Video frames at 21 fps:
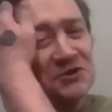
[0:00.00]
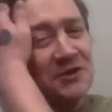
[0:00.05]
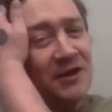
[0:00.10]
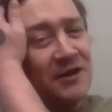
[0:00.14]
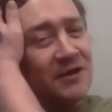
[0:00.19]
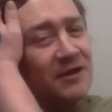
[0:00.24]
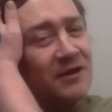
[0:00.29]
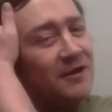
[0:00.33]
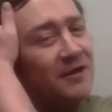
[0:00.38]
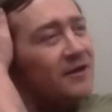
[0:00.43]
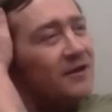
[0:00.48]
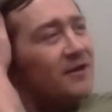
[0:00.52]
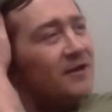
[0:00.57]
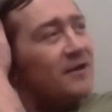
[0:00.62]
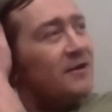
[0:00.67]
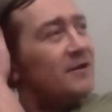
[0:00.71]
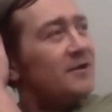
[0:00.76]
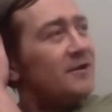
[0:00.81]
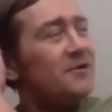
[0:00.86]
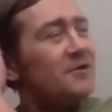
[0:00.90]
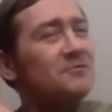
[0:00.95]
think,
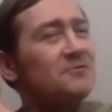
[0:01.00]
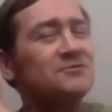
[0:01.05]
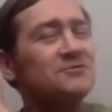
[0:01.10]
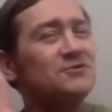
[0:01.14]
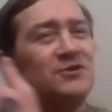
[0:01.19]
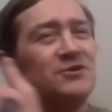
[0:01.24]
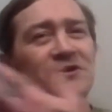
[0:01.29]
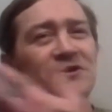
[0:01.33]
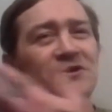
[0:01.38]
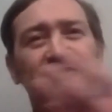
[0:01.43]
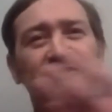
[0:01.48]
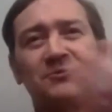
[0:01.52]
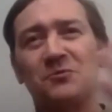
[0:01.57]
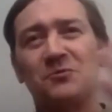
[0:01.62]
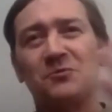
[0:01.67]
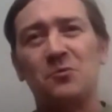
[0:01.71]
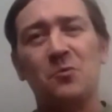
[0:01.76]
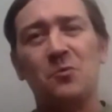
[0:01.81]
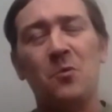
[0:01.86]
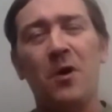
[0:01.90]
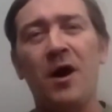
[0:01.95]
just
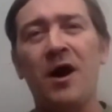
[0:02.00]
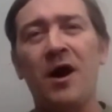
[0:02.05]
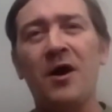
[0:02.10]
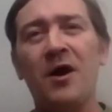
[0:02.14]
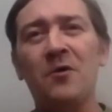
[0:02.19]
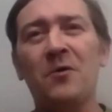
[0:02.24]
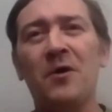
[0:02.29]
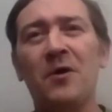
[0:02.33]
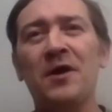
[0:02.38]
wow.